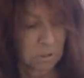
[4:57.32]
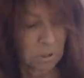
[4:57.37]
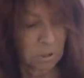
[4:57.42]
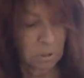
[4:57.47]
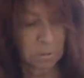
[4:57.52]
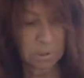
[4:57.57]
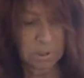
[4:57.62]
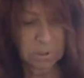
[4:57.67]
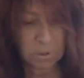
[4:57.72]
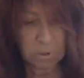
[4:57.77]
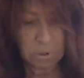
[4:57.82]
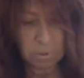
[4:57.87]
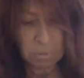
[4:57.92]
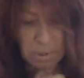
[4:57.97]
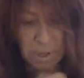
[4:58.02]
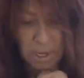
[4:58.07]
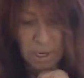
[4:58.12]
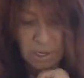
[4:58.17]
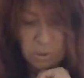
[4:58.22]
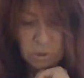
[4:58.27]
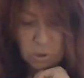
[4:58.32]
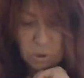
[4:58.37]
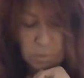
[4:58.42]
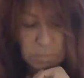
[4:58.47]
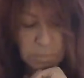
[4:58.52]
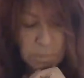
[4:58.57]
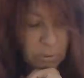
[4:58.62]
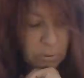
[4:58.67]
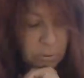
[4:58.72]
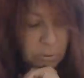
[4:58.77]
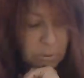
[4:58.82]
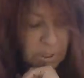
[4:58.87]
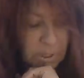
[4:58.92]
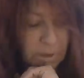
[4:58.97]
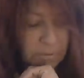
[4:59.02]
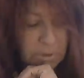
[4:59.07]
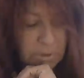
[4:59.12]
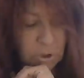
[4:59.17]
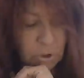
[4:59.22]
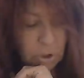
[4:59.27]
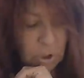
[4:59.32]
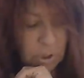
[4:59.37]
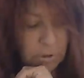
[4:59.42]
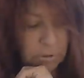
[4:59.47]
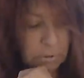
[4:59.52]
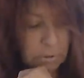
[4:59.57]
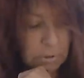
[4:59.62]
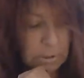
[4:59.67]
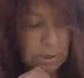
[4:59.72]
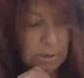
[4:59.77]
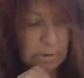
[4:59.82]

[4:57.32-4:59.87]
So it's your match. You both love each other